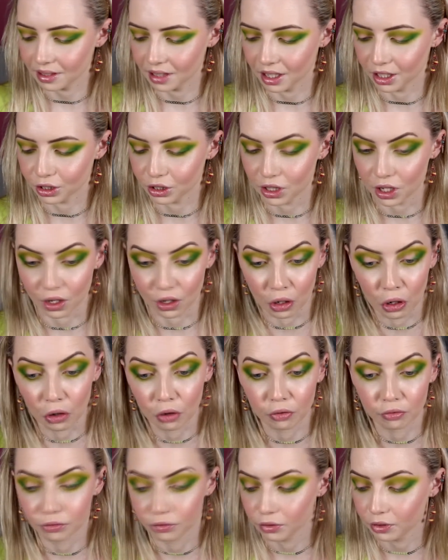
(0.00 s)
I just
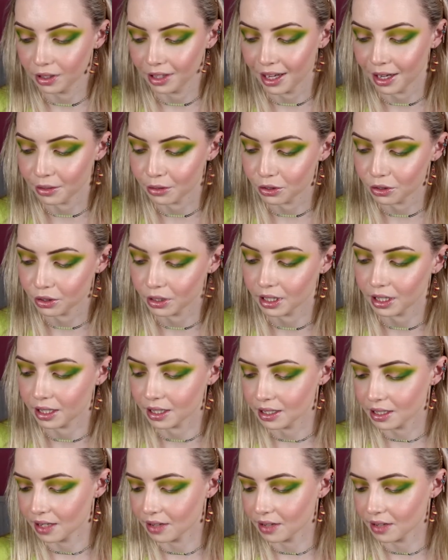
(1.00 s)
love how stunning it is.